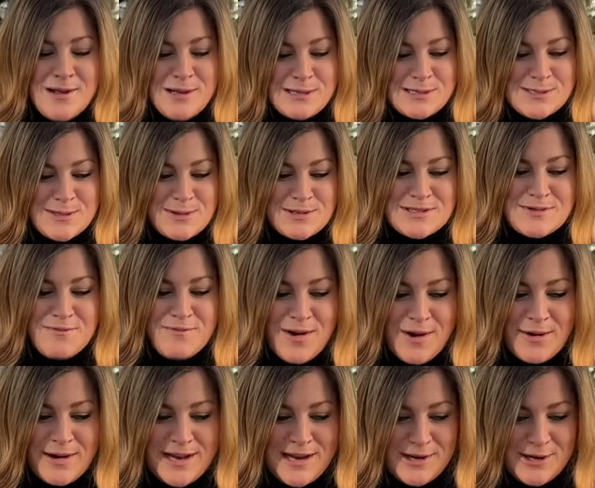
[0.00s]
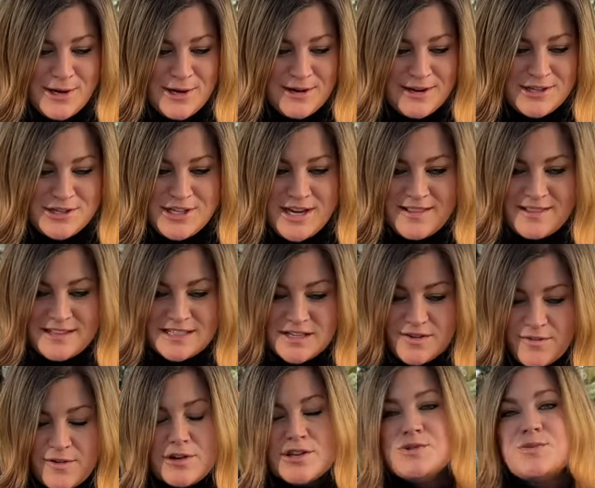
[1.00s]
So it's very encouraging. This
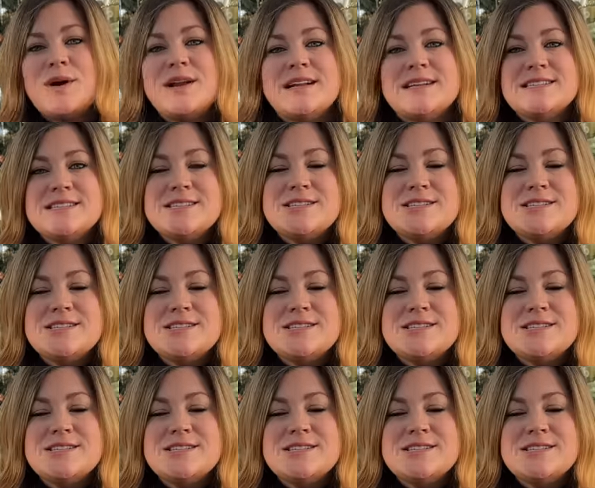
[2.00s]
first one is the